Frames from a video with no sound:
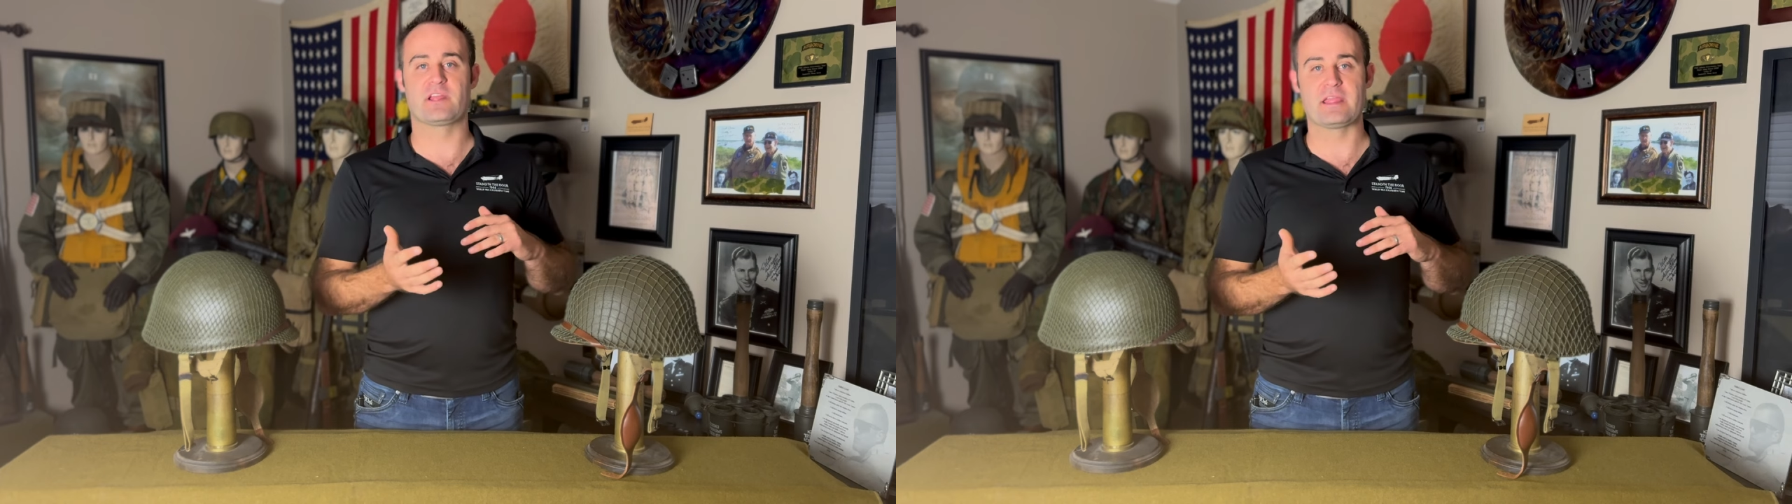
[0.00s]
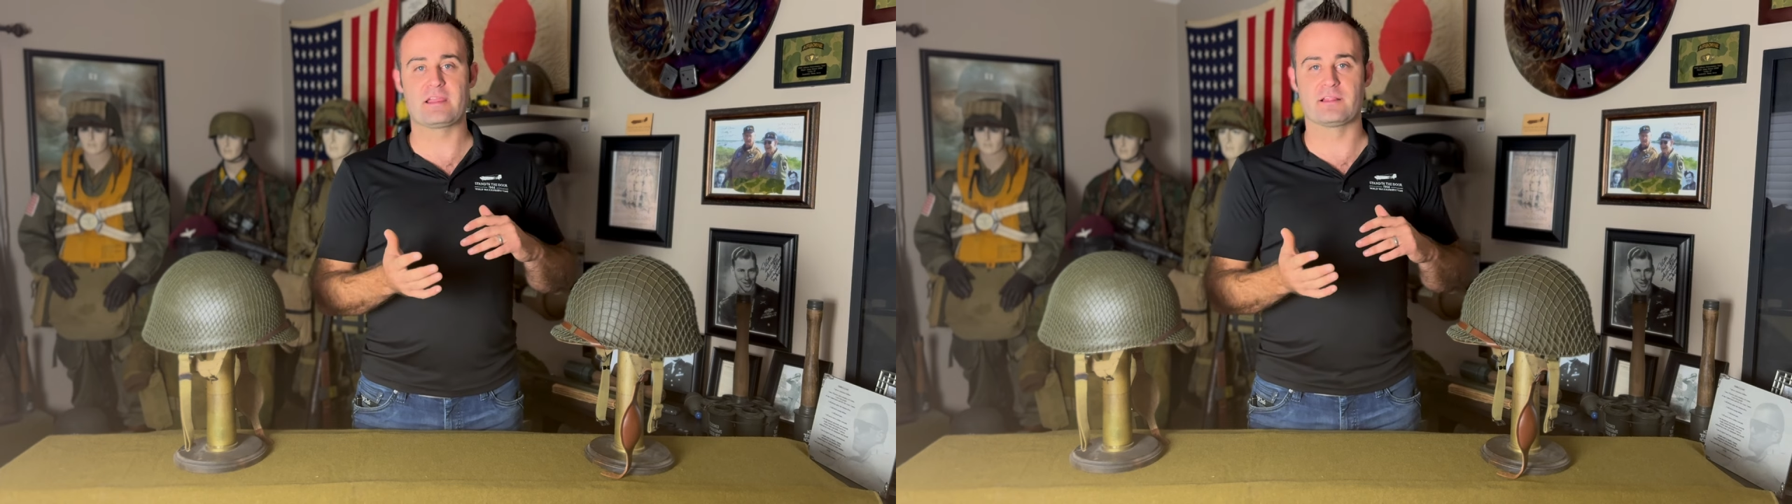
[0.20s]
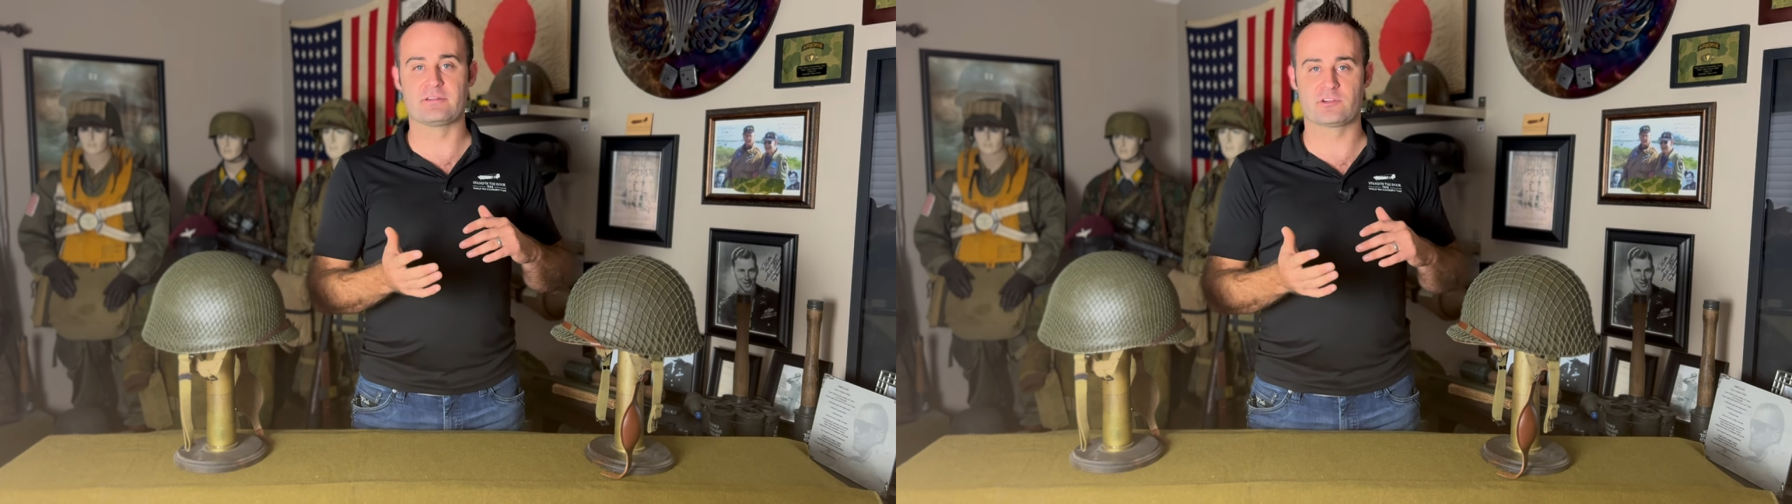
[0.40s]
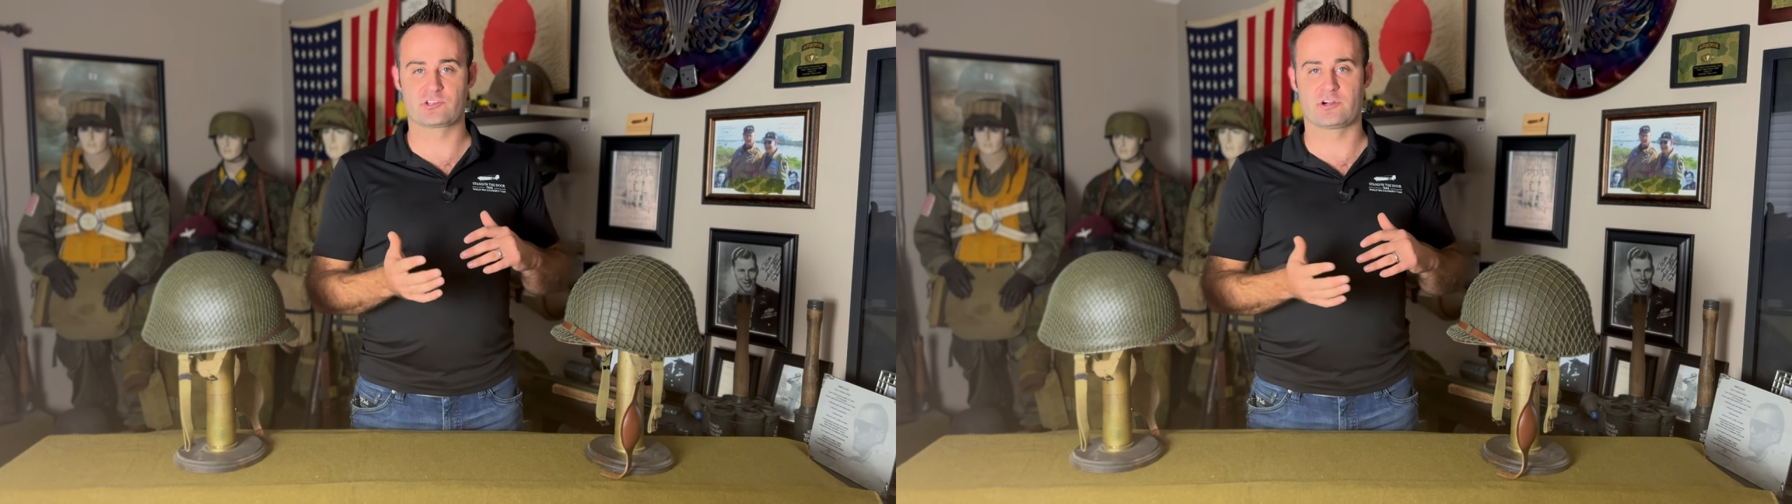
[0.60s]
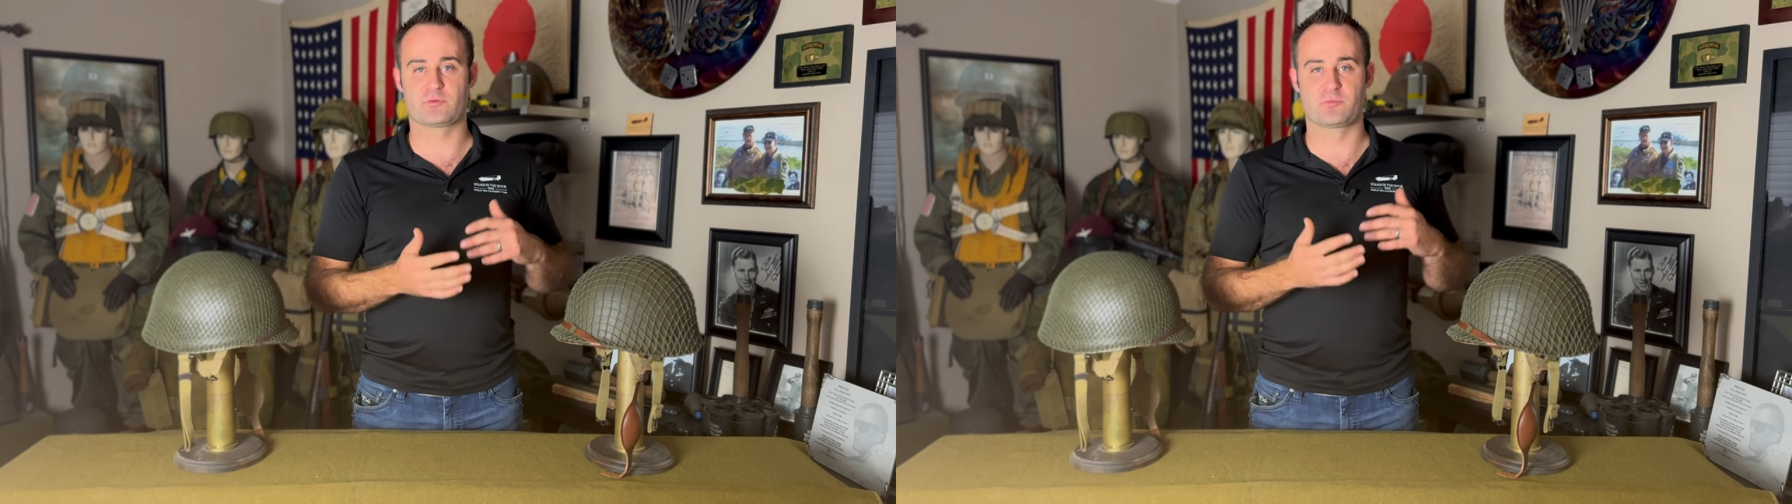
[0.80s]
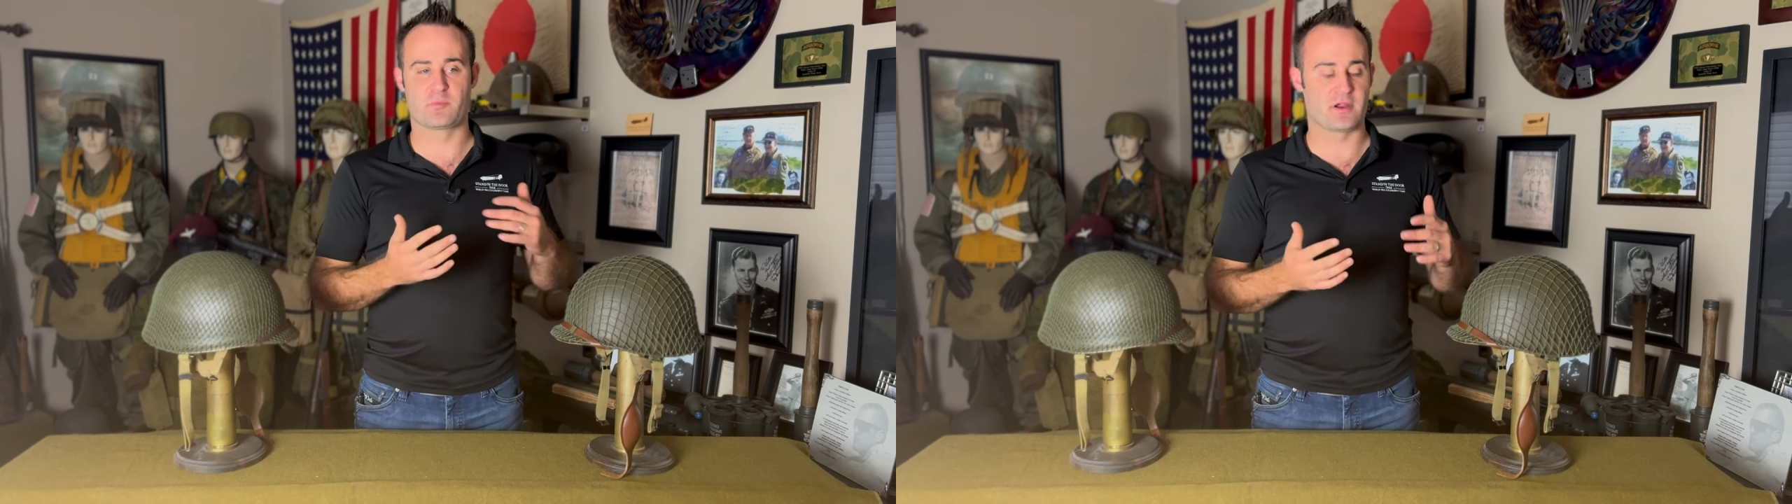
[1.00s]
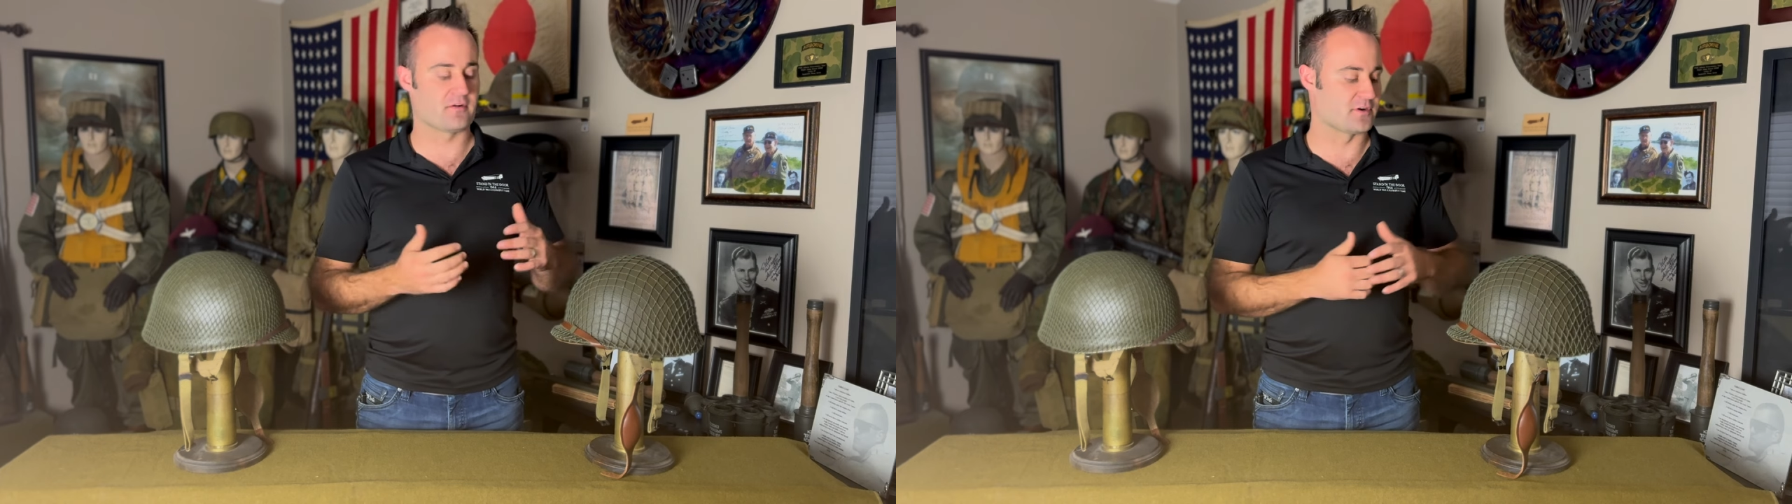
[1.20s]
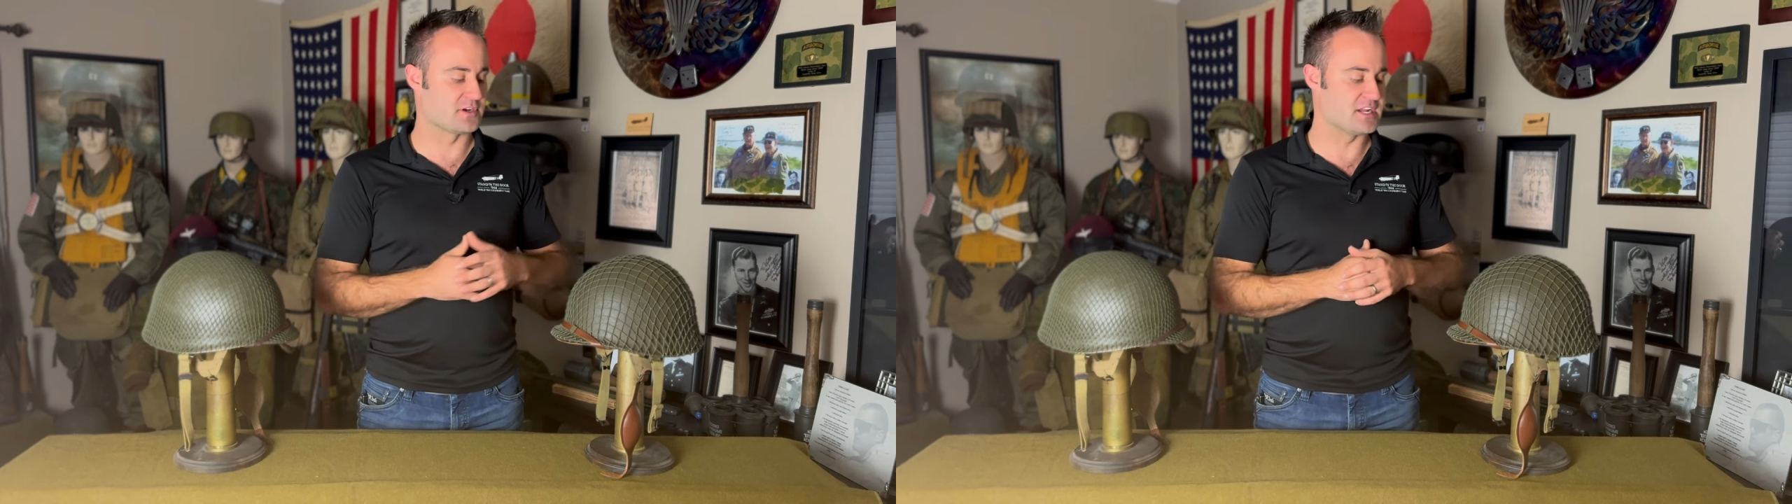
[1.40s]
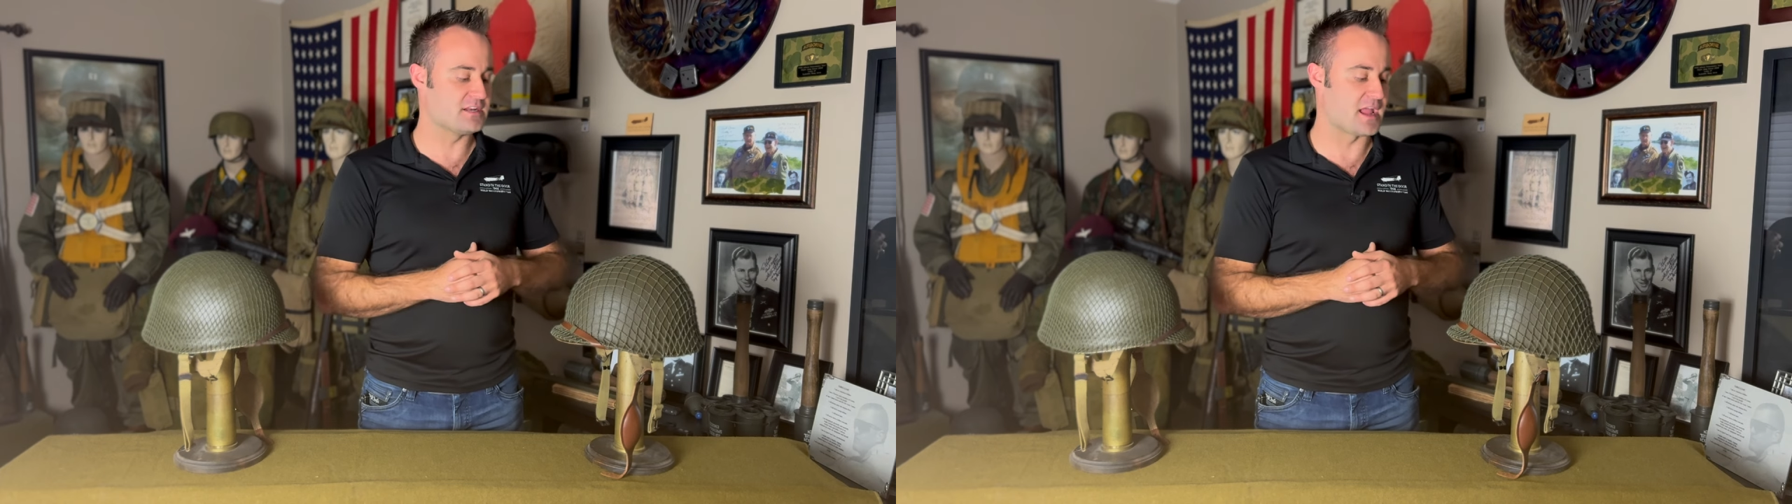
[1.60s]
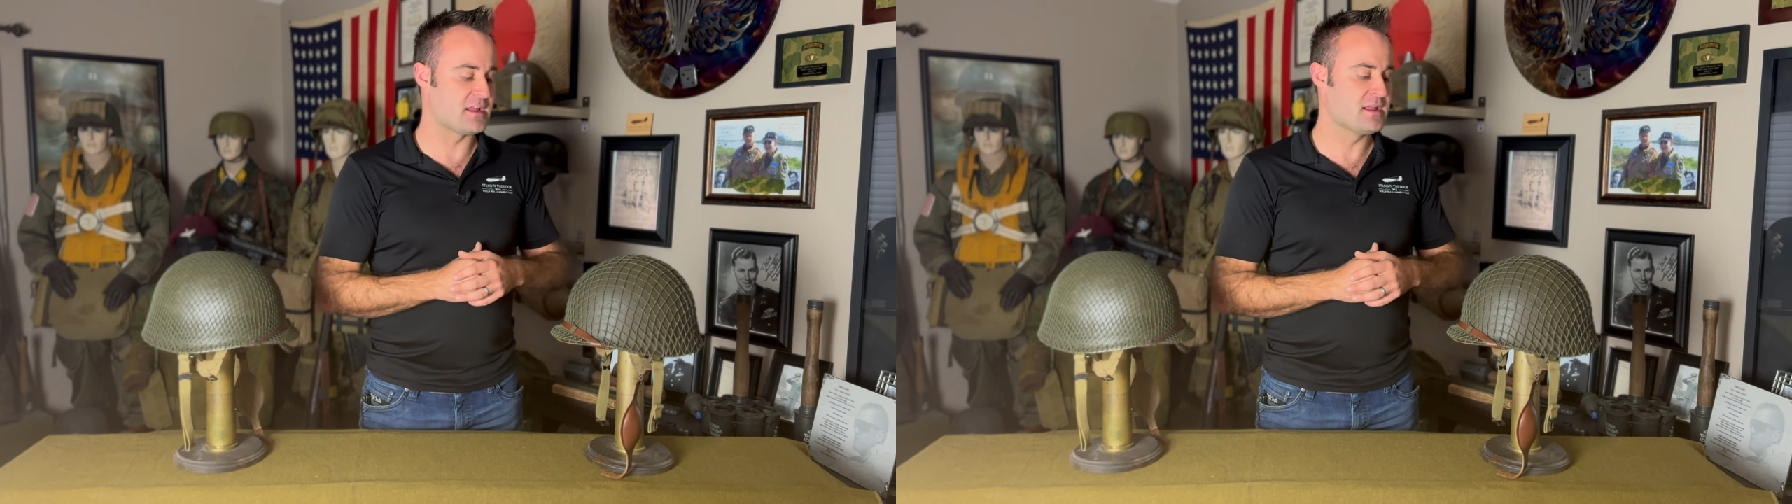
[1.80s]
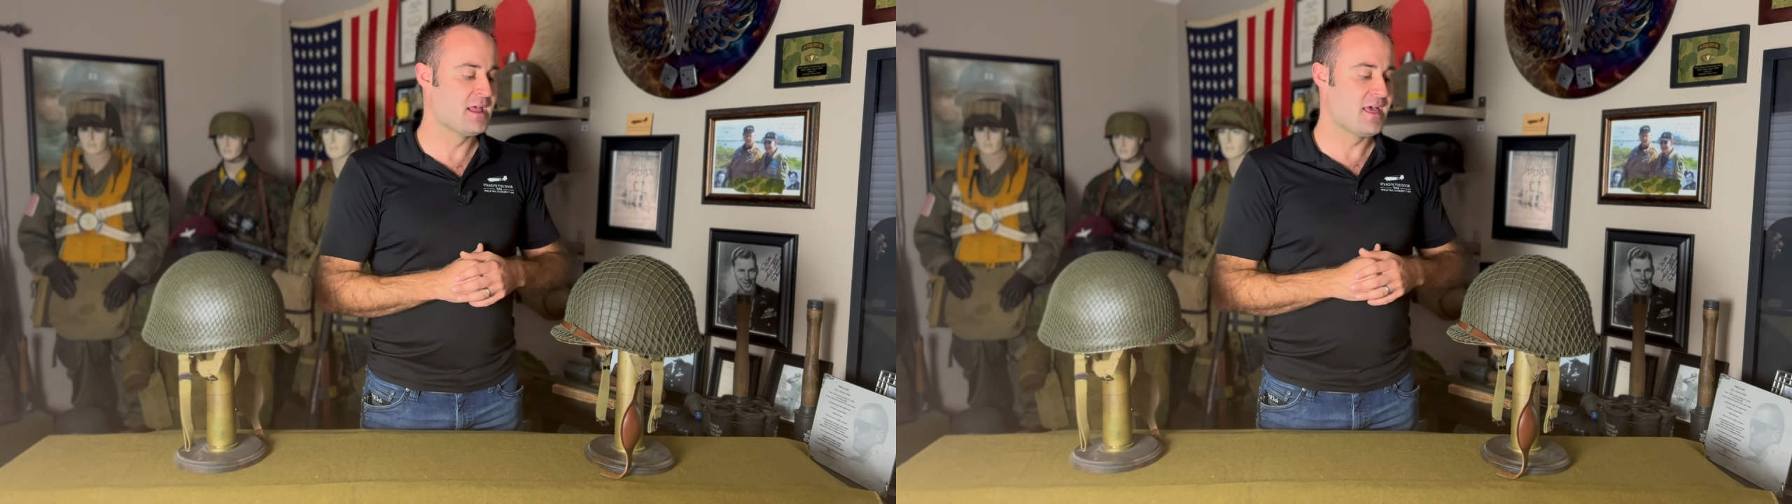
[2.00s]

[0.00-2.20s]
to England to start to prepare for D-Day,